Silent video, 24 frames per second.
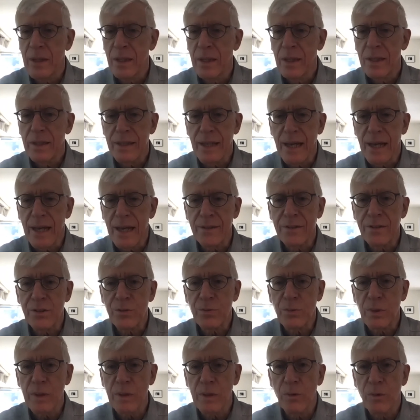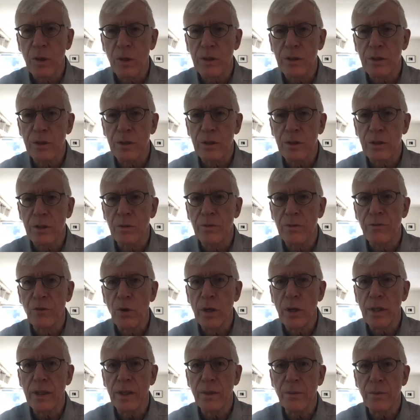deaths we want to
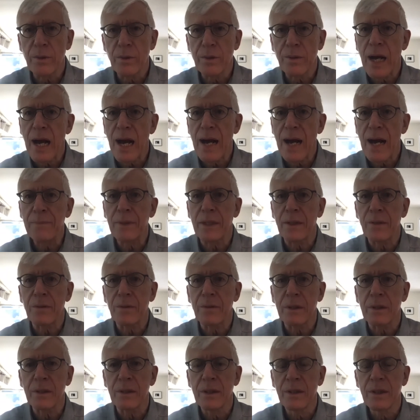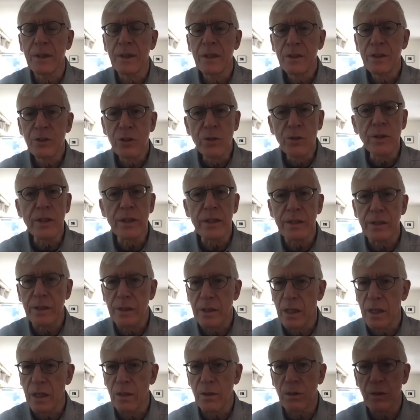avoid. And when they're happening, we do need to
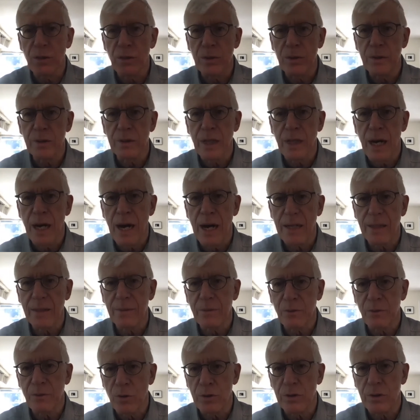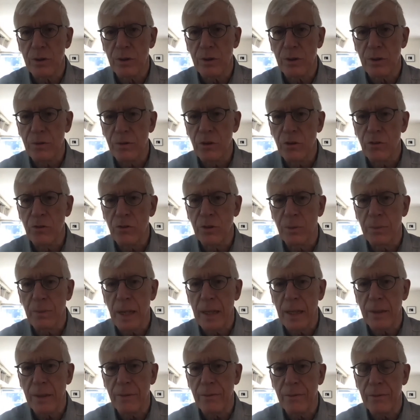know who is dying. Of course, a huge
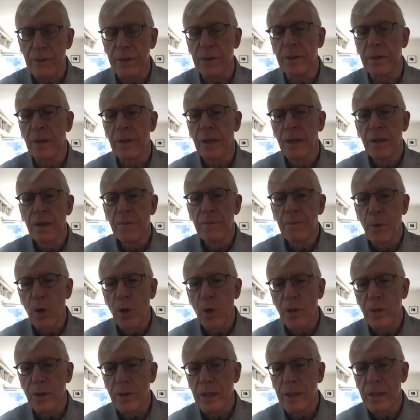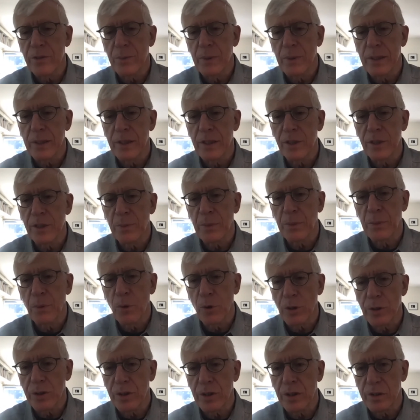amount of the burden has been
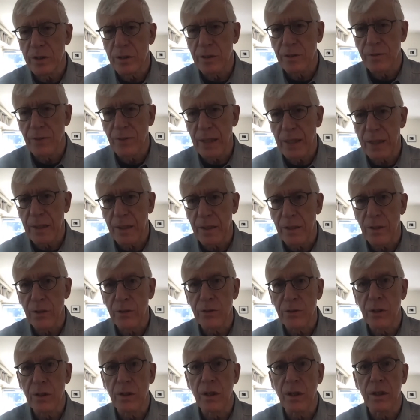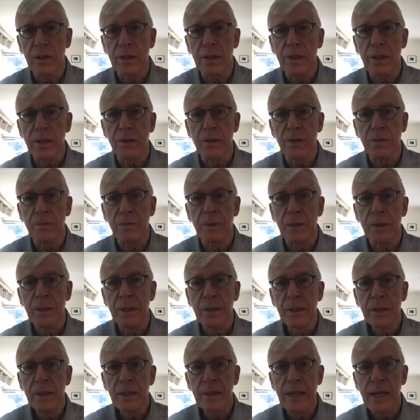disproportionate. It's affected those in long-term
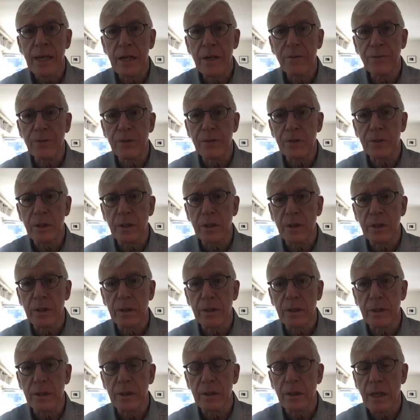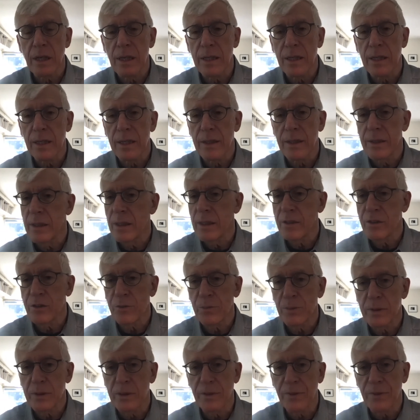care facility and
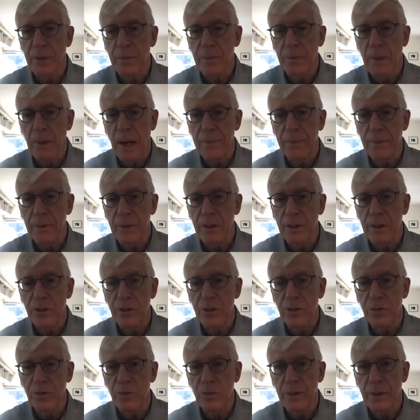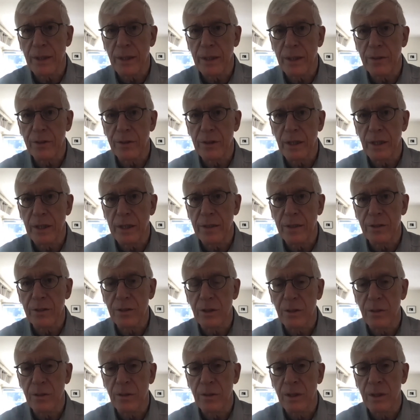specific populations within our state. So